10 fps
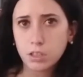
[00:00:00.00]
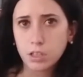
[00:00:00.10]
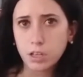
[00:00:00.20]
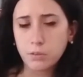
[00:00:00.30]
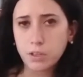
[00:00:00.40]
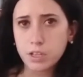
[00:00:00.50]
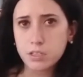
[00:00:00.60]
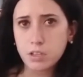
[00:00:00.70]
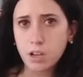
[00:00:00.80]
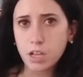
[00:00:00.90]
I don't think I
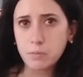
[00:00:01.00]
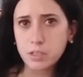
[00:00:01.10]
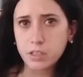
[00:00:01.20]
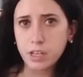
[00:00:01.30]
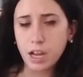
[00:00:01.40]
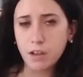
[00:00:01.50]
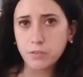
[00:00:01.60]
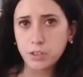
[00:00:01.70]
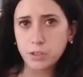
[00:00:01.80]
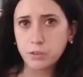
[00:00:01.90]
saw him until that
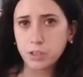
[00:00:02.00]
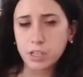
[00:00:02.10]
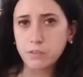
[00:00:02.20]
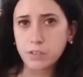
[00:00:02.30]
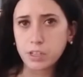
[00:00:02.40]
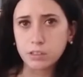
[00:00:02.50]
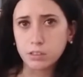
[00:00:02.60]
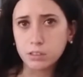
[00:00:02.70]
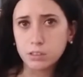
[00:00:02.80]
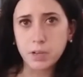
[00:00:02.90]
afternoon or evening.
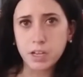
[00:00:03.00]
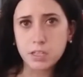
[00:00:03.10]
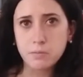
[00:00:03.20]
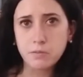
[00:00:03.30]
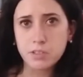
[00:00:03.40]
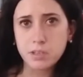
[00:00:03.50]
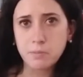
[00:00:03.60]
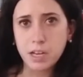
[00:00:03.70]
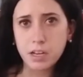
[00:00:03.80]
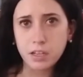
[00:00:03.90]
My husband was
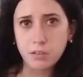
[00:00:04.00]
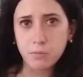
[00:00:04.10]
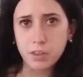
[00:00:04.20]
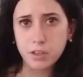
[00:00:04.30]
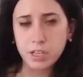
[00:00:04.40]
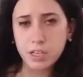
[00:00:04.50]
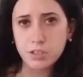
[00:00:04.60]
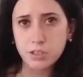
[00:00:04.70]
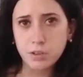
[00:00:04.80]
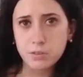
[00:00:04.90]
debating whether he
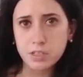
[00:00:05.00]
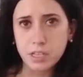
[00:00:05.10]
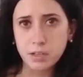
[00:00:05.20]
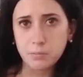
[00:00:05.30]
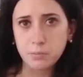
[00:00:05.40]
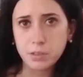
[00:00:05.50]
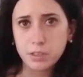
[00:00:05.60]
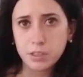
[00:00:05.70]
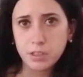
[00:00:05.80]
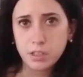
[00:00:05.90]
should go see him.
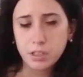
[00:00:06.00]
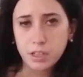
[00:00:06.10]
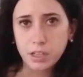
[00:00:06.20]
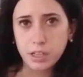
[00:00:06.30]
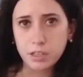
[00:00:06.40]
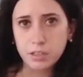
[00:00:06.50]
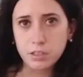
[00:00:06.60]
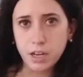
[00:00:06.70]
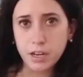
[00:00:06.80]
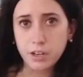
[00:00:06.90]
And
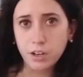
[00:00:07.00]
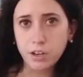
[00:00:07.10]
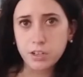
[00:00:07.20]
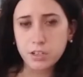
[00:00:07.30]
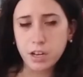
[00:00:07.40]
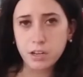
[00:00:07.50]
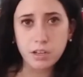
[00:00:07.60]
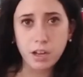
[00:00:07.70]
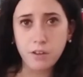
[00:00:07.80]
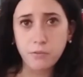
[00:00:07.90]

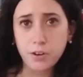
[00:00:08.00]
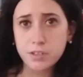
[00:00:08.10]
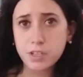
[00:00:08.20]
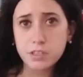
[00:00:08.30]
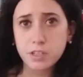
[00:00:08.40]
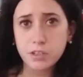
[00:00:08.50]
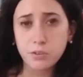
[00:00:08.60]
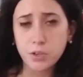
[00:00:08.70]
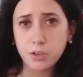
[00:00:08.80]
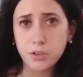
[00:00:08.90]
at first I said, you're
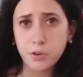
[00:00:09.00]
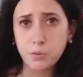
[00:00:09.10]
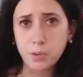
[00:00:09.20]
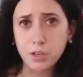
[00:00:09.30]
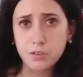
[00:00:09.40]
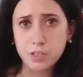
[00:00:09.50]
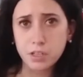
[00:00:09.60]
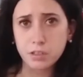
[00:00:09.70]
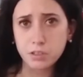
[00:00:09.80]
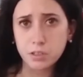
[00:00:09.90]
your own
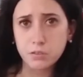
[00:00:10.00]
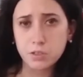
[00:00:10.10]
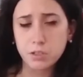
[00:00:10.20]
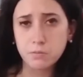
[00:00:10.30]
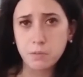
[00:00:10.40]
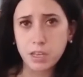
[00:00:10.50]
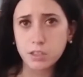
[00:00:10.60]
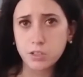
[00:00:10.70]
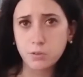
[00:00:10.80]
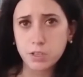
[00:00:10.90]
person. You should make the
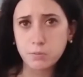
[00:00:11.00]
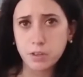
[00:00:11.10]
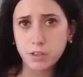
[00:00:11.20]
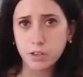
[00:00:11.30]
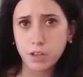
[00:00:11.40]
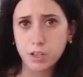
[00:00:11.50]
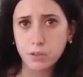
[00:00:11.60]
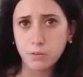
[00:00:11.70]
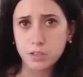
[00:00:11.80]
choice whether or not you want